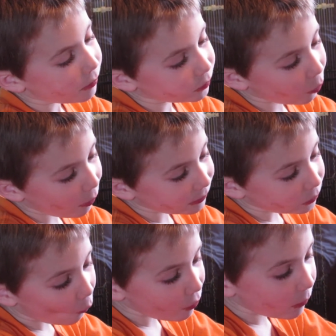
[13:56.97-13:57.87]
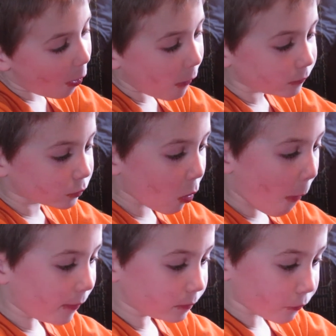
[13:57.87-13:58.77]
It's squishing up the
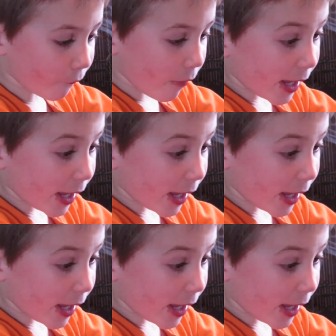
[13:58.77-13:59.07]
guts.